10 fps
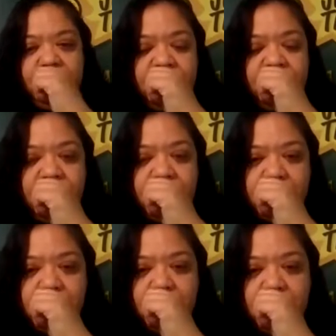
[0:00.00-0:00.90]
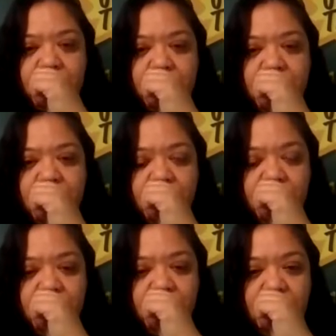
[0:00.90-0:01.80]

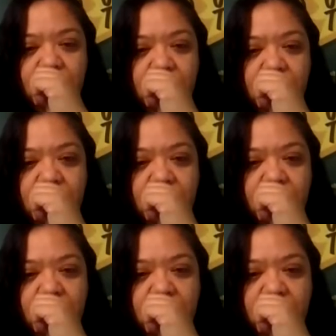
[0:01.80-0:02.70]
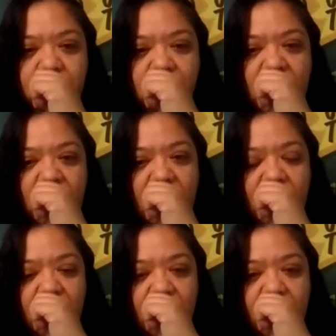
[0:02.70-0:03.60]

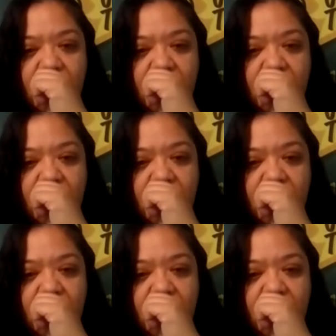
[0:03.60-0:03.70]
This person isn't speaking.